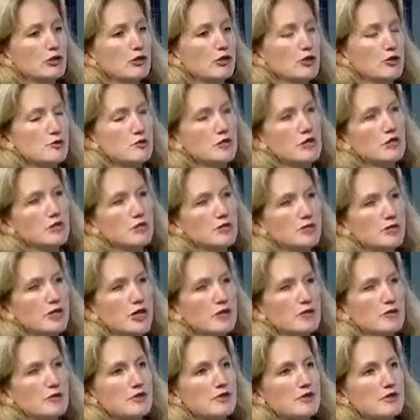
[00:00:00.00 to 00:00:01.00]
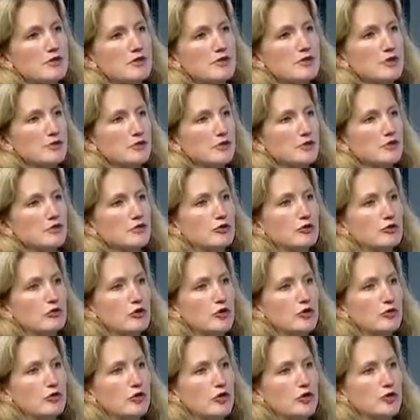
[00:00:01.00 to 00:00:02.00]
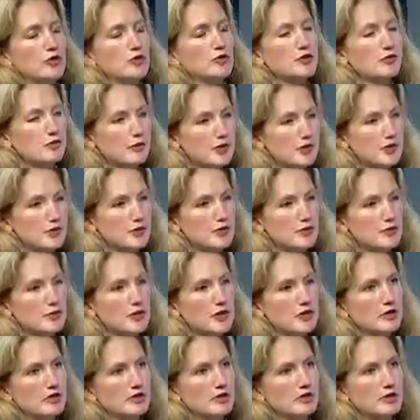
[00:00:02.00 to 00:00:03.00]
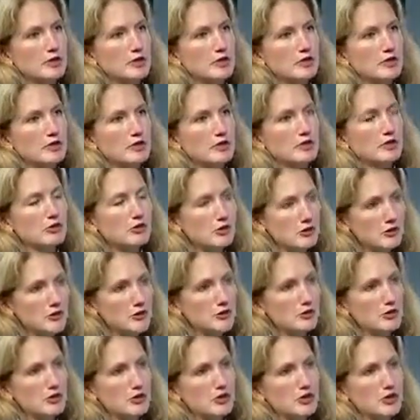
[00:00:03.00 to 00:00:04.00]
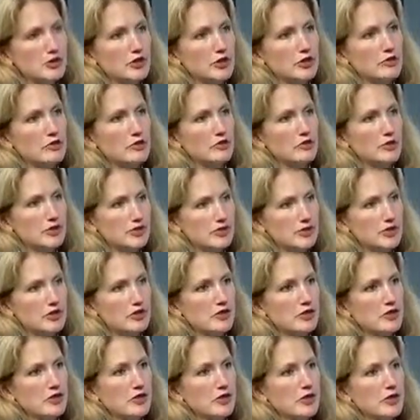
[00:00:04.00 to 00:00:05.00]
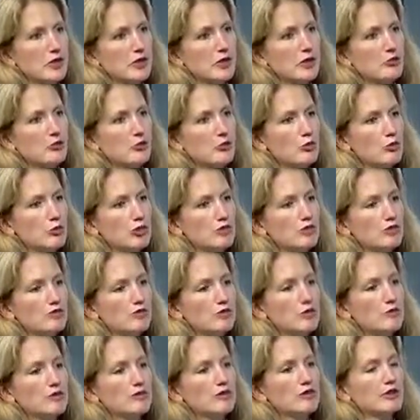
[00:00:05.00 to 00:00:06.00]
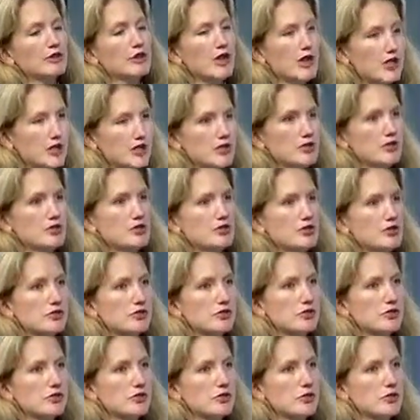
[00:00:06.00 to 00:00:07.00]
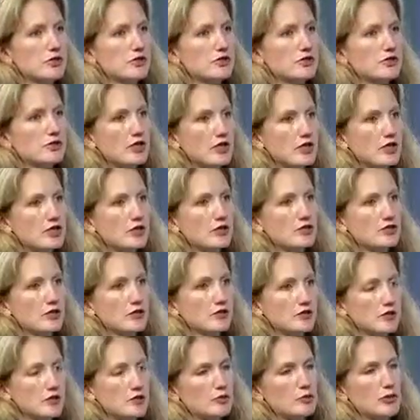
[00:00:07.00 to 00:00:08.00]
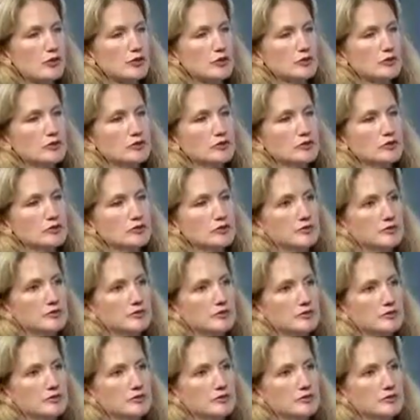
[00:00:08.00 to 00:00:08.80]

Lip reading: Big oil has been in the papers as never before in the past few months on the back of the BP oil spill in the Gulf of Mexico. What are the ramifications, do you think, for the industry of the spill?